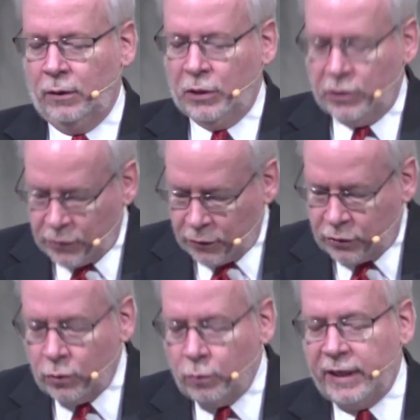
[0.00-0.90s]
So
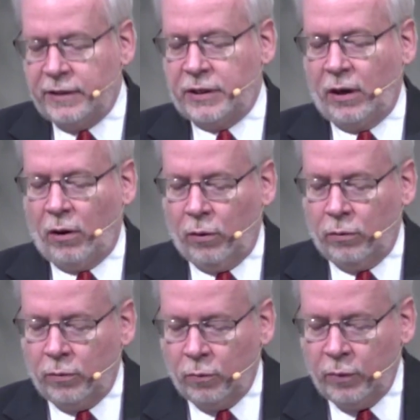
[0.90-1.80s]
2 weeks ago,
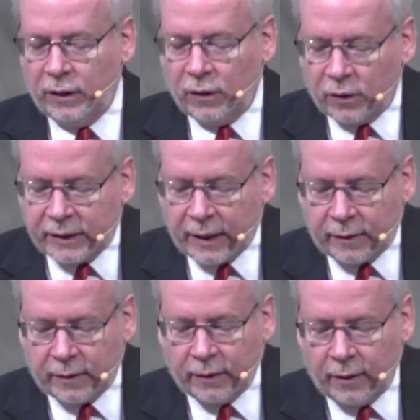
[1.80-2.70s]
we looked
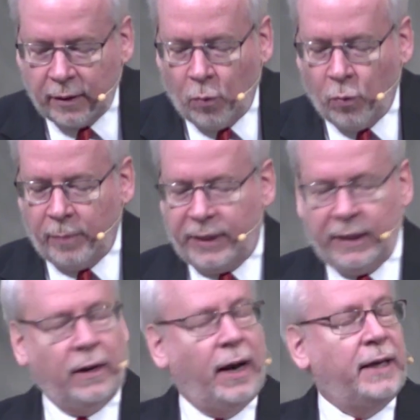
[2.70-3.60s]
at what
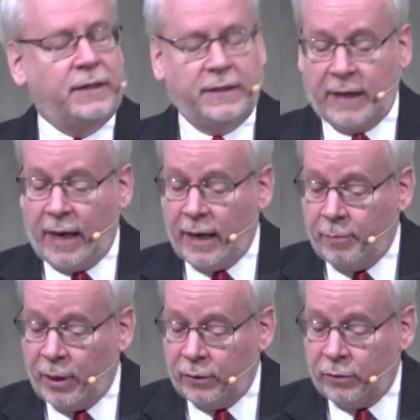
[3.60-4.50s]
Peter had to say
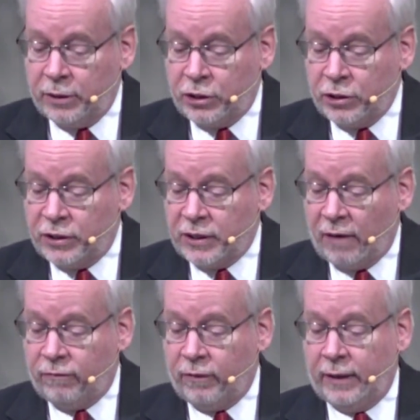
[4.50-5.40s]
about Christian
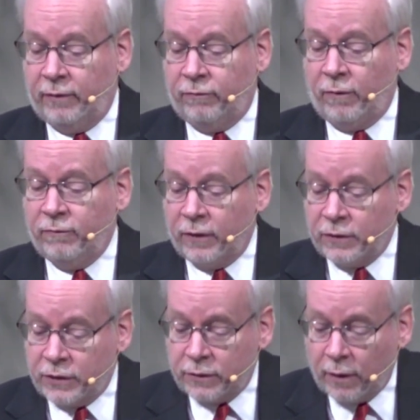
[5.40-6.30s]
suffering from
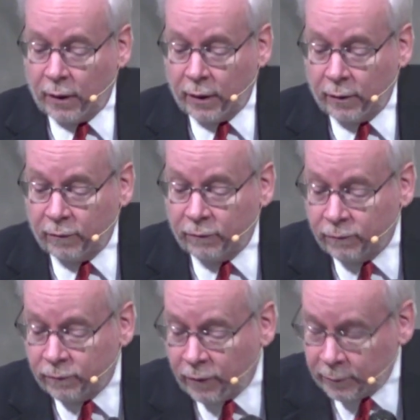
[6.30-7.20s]

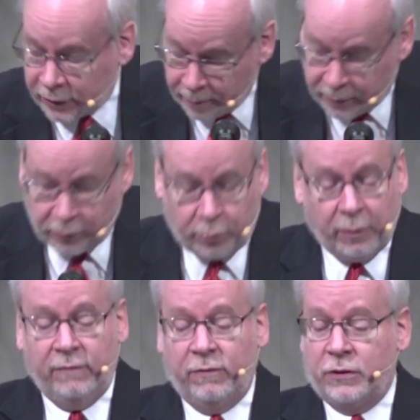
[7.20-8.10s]
chapter
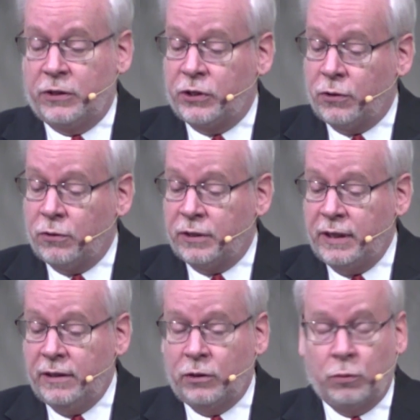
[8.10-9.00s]
3, verses
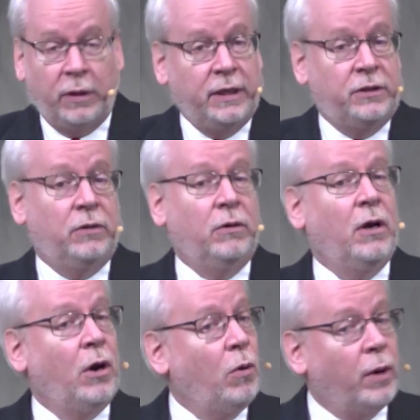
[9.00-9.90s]
13 to 22,
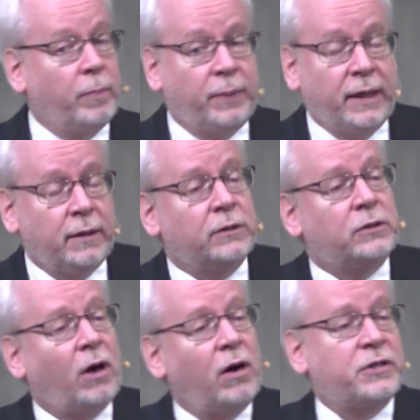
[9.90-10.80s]
where Peter
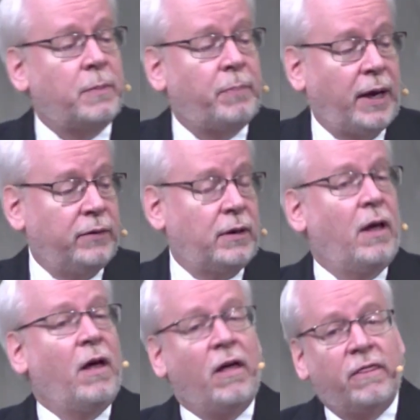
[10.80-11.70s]
talks about
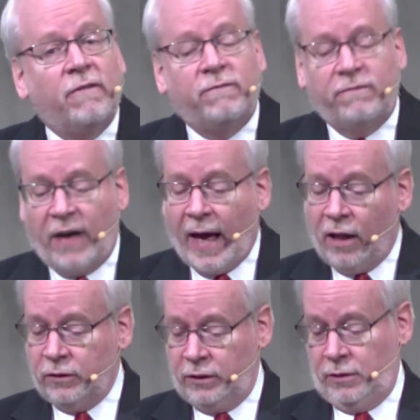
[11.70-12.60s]
the
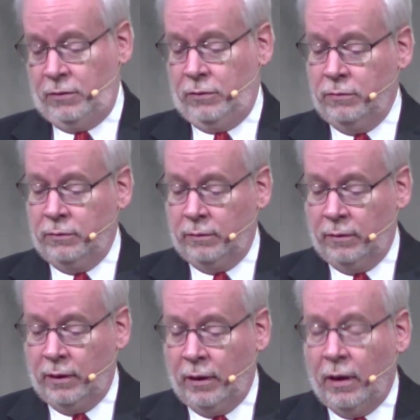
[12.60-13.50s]
value
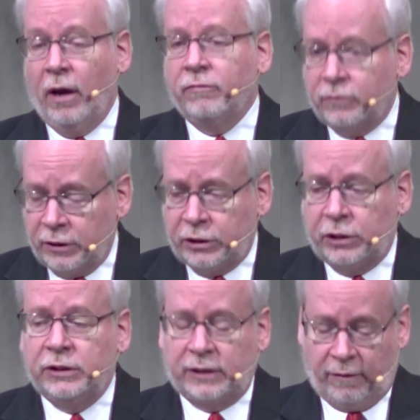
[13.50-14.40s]
of
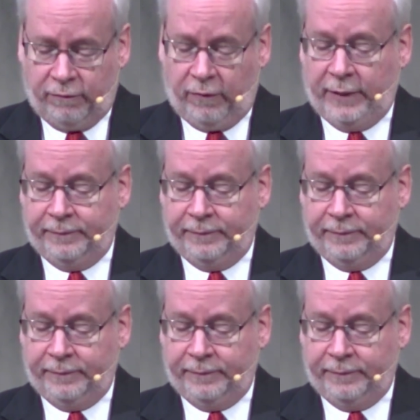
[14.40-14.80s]
Christian suffering.